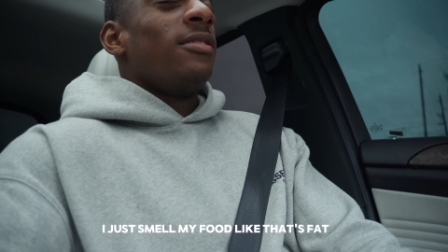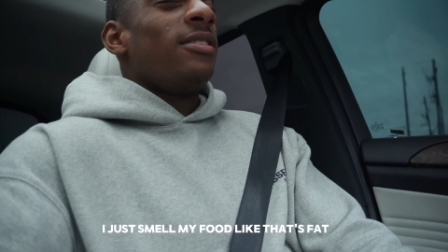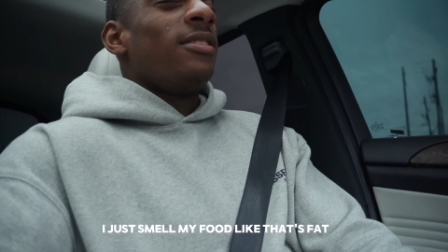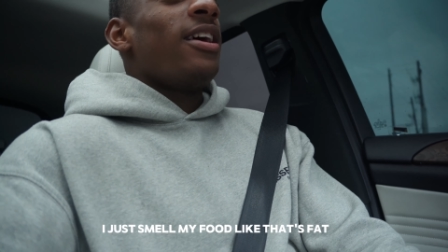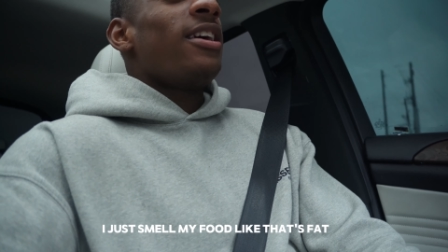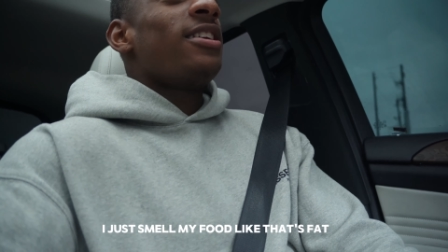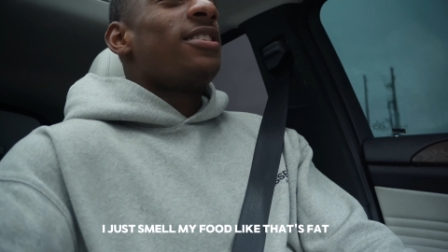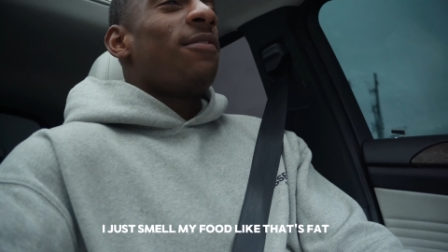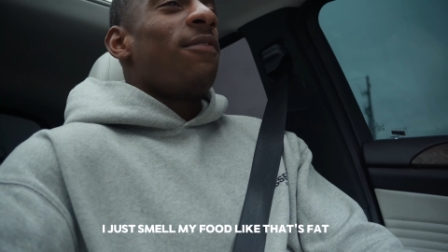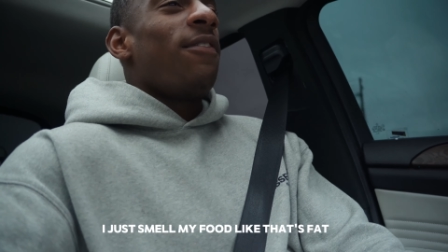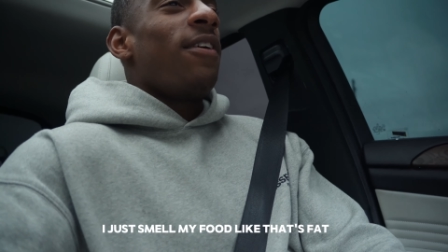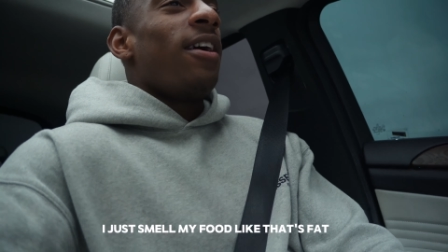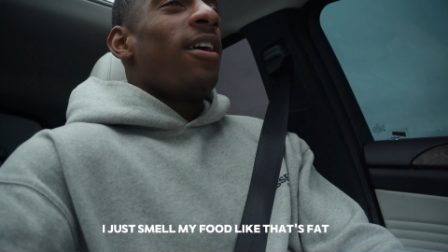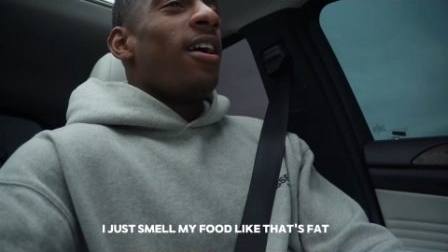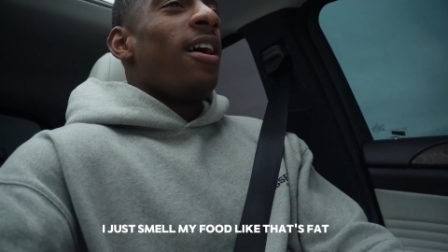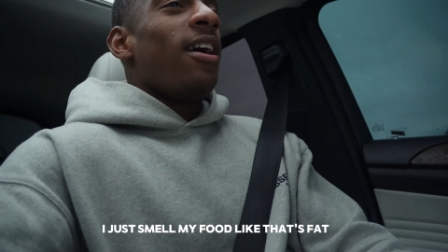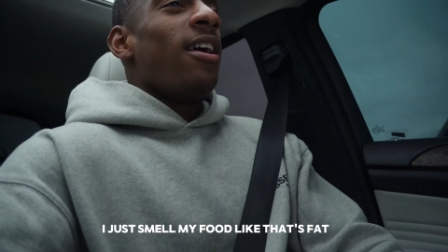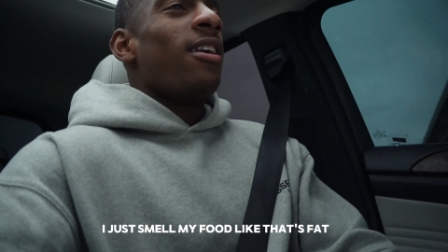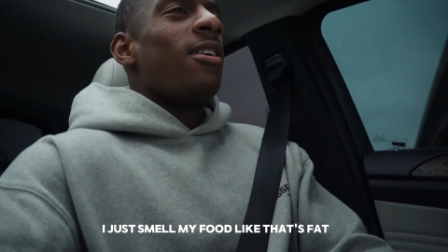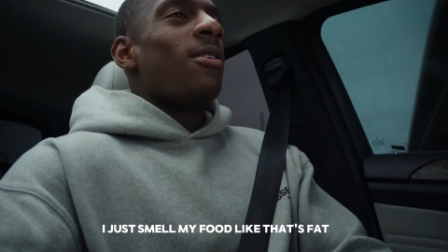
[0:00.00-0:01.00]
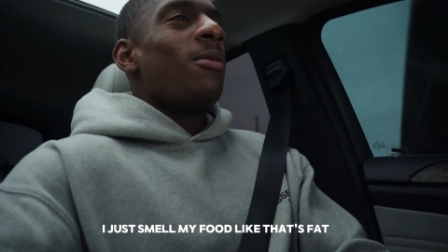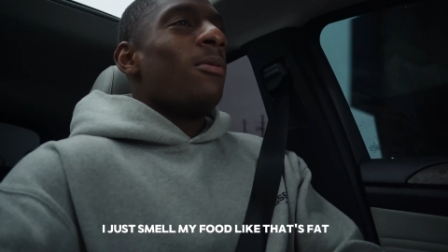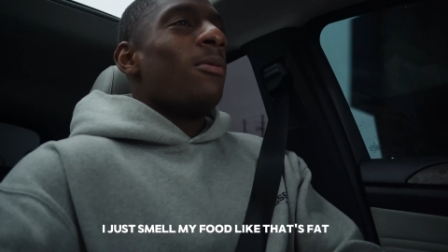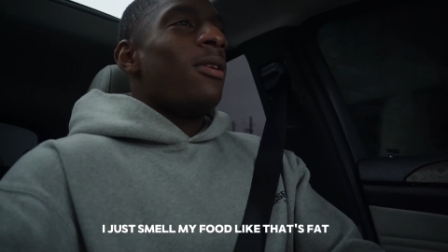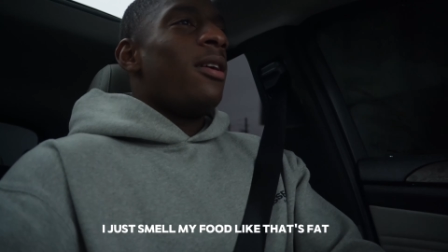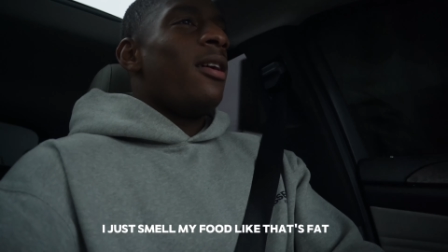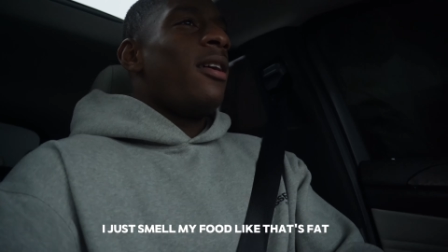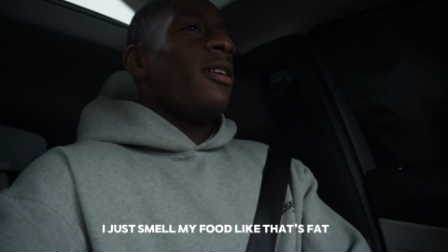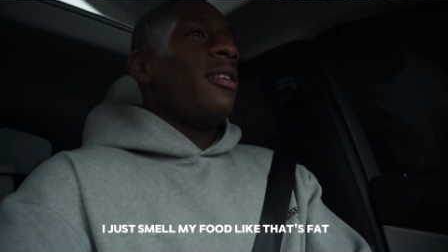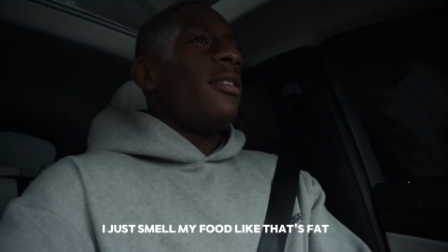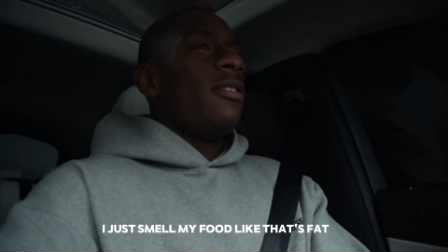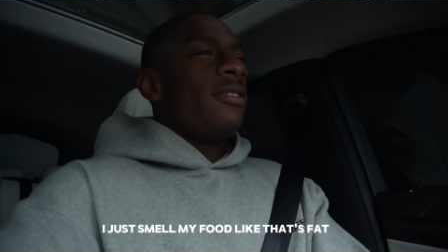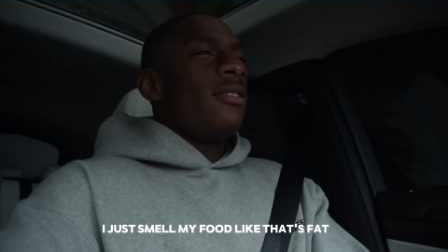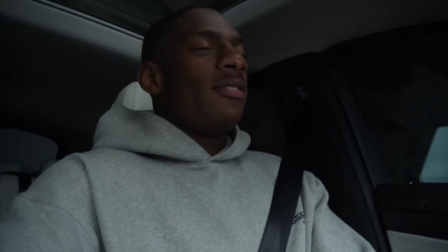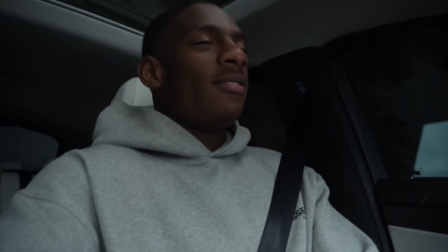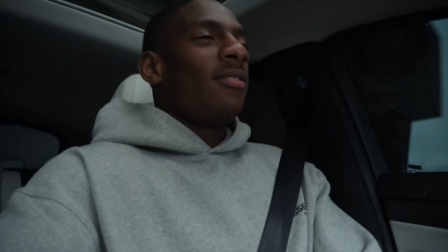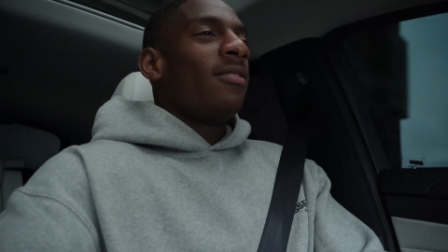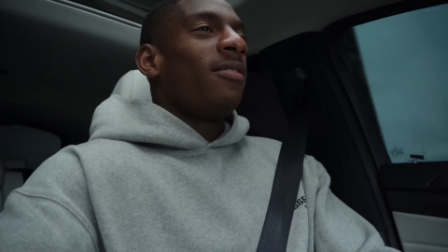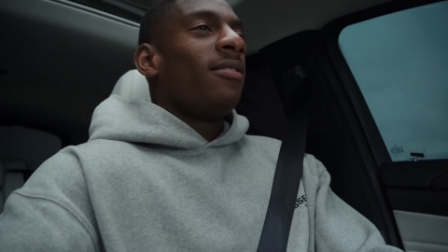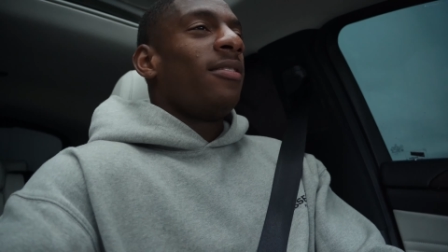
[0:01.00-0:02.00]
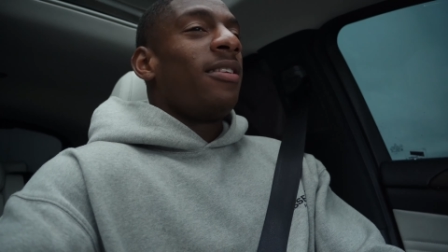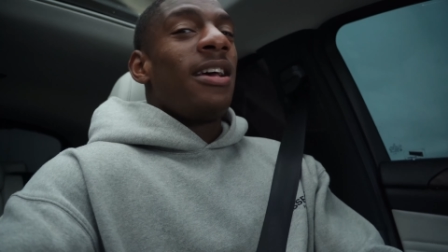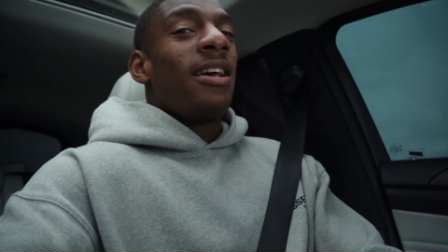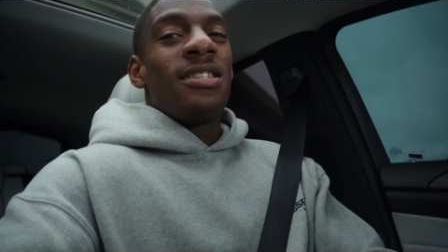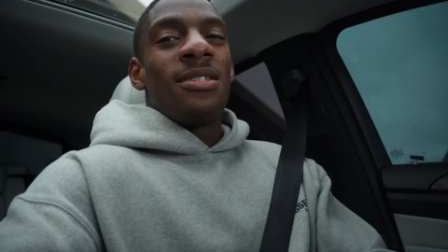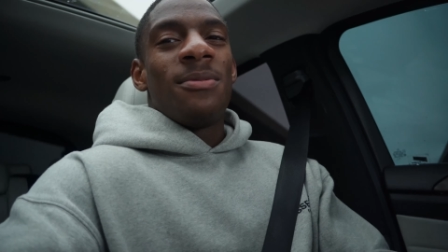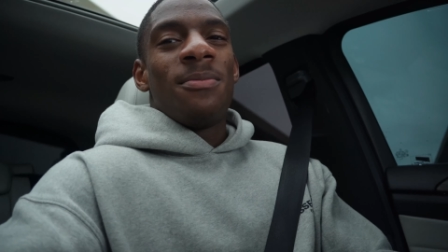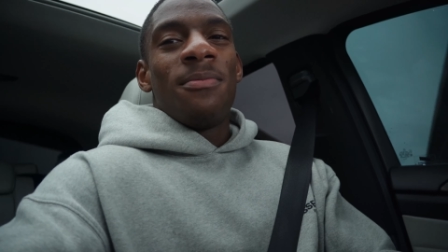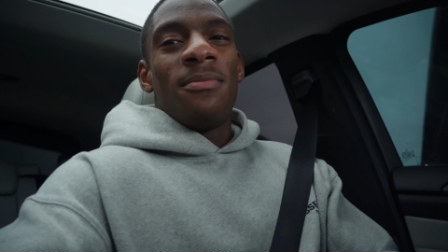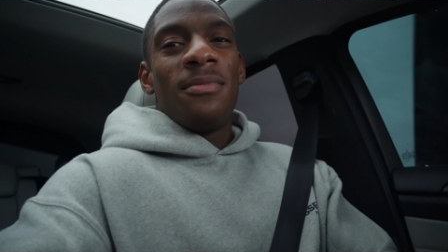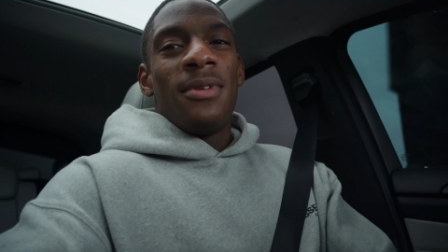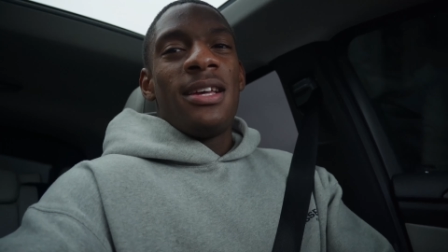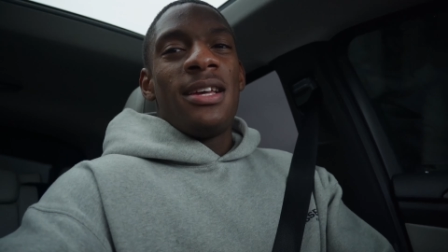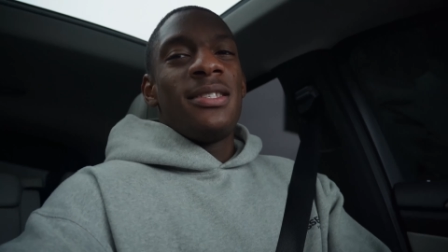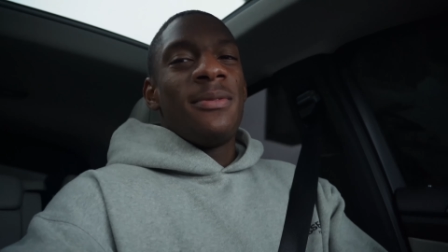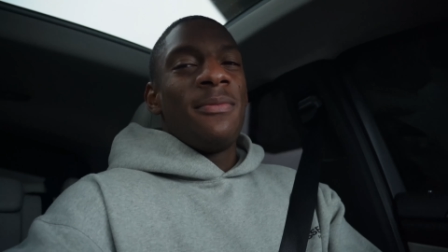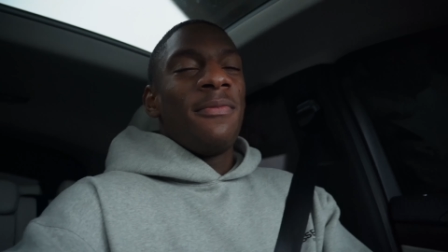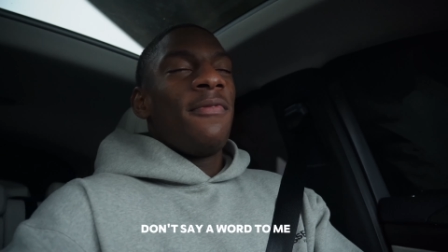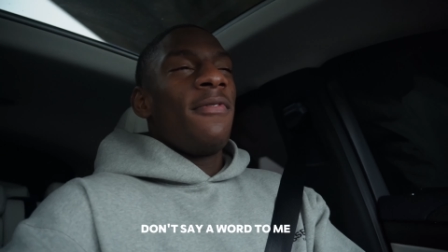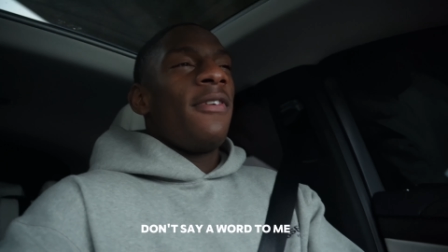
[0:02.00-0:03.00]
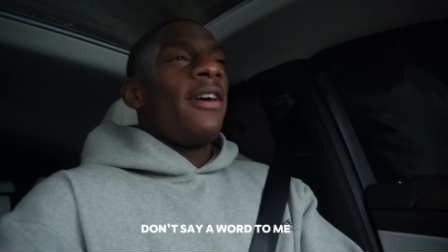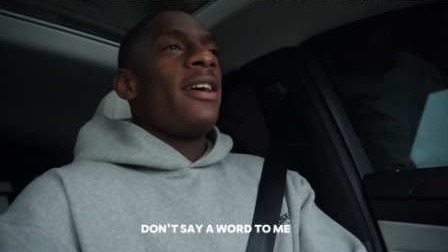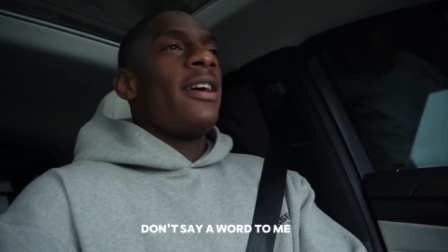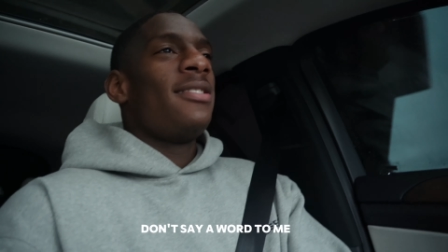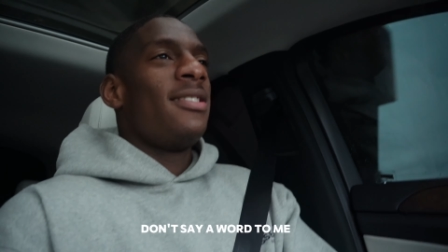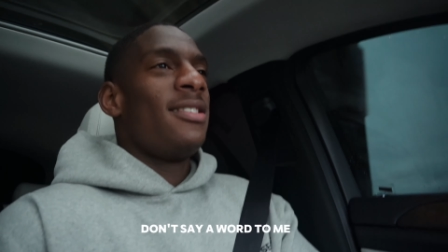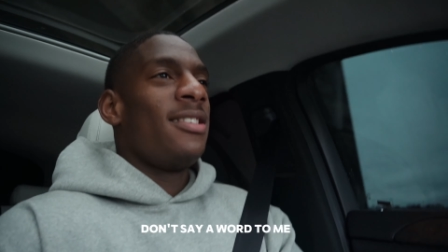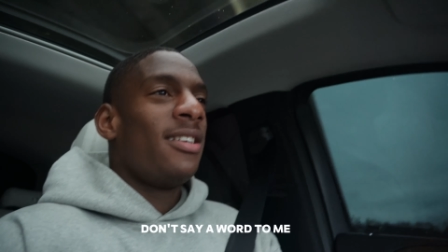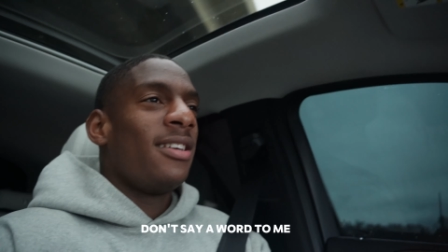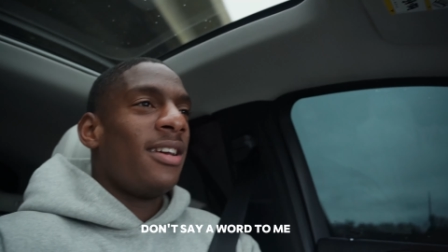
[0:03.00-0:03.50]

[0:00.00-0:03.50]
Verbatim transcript: that's fat. I ain't gonna lie. That's some, that's some fat shit.